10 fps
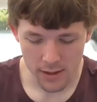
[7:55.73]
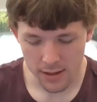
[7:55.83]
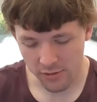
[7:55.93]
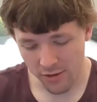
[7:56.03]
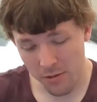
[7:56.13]

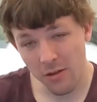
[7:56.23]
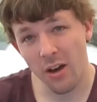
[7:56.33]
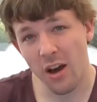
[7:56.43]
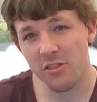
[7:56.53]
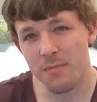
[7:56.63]
Now, some of you
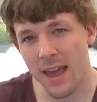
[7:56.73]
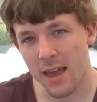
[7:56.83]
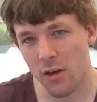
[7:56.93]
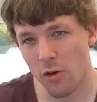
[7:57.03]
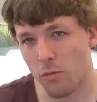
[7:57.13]
guys
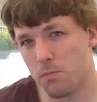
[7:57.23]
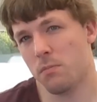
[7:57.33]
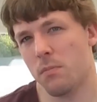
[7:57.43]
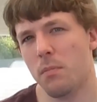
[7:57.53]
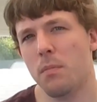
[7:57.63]
who
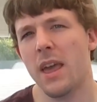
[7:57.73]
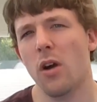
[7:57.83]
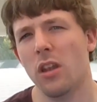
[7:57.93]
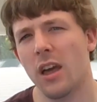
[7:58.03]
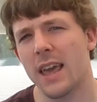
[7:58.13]
play
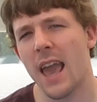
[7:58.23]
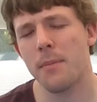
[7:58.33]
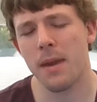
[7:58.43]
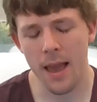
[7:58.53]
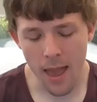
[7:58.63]
online
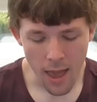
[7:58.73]
gaming